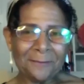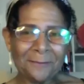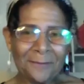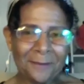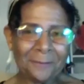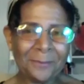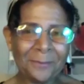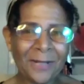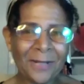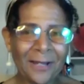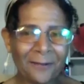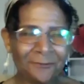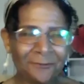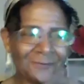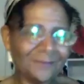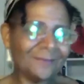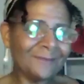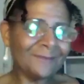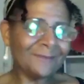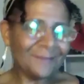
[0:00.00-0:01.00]
about
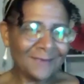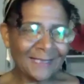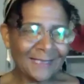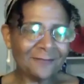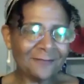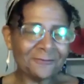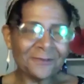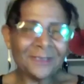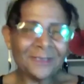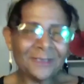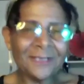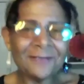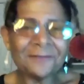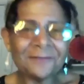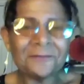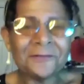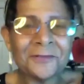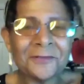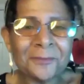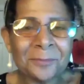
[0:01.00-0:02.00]
that
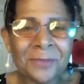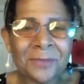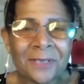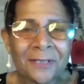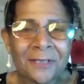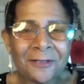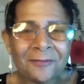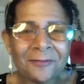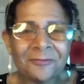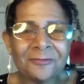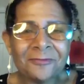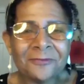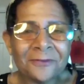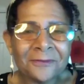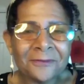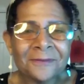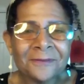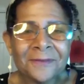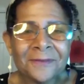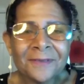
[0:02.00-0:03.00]
relationship again,
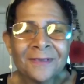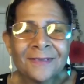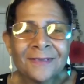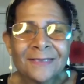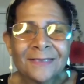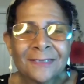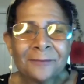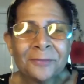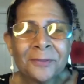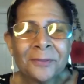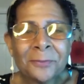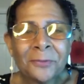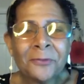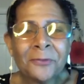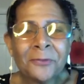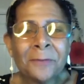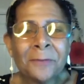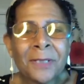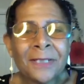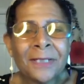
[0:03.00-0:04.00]
for some people
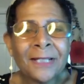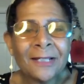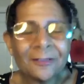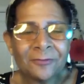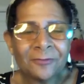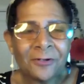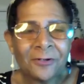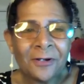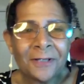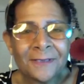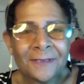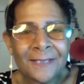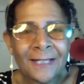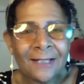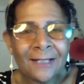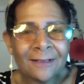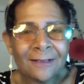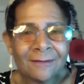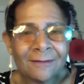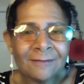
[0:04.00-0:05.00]
who may not have caught
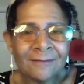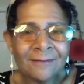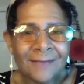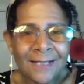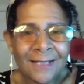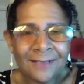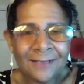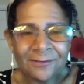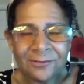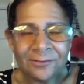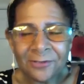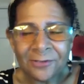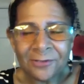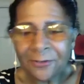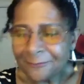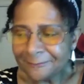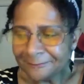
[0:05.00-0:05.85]
that show.